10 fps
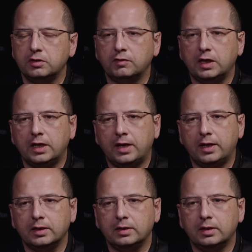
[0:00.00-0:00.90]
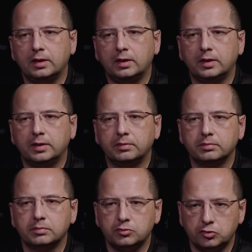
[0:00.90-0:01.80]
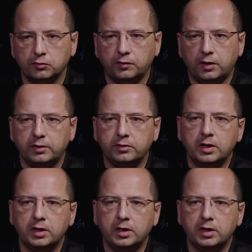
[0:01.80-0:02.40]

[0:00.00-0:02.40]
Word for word: AI um, so far,